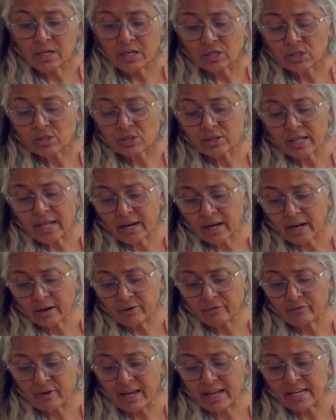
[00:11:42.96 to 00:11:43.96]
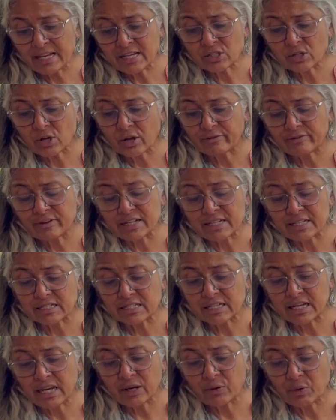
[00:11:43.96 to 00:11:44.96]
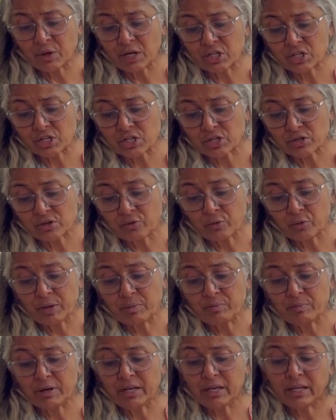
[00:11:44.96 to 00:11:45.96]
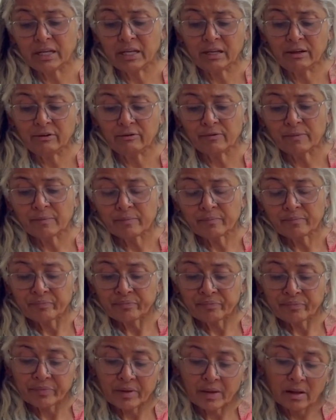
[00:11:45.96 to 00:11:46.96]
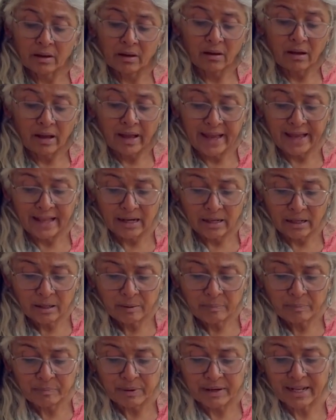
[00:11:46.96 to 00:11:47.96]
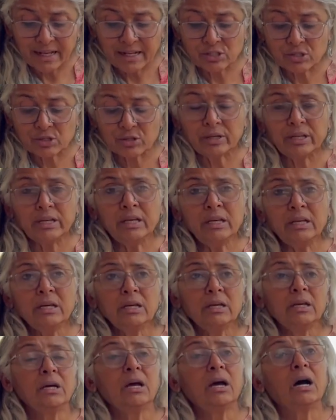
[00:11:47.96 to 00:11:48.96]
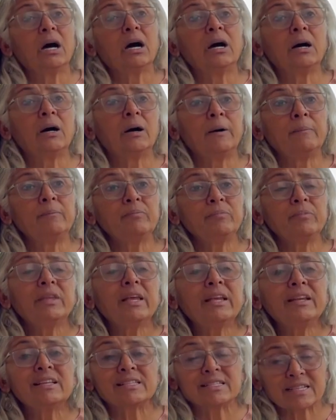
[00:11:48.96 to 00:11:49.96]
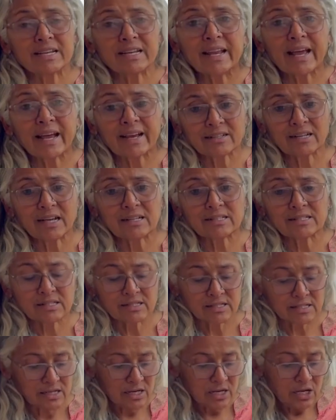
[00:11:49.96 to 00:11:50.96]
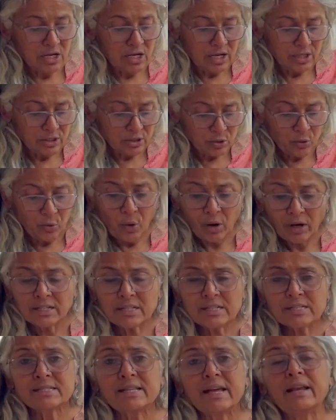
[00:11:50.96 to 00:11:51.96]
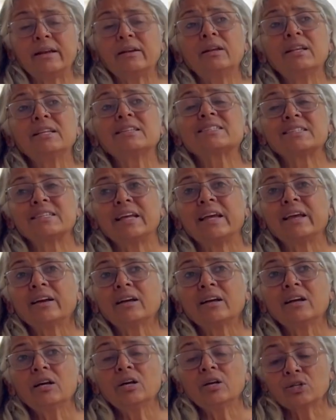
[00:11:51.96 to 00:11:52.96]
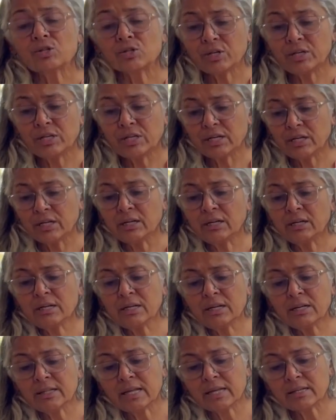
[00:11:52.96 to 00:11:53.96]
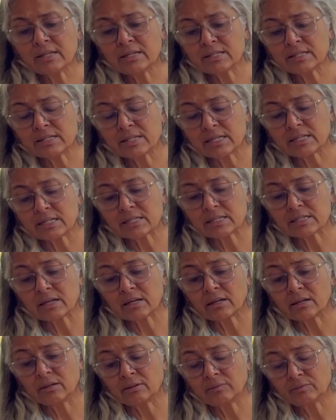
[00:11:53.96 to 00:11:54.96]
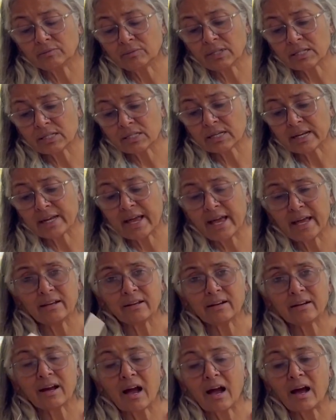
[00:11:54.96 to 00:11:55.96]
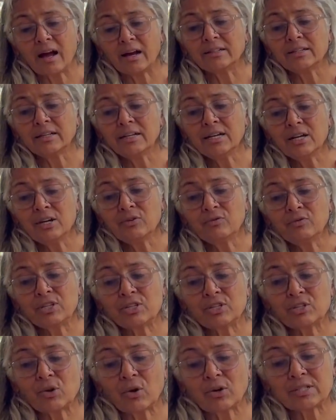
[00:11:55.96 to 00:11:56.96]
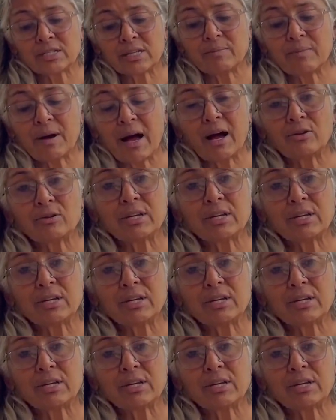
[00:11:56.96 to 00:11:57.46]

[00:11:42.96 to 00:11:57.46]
So there are ways of listening which we believe help, but actually they disconnect us. So what is then listening? So here there is this again a card which talks about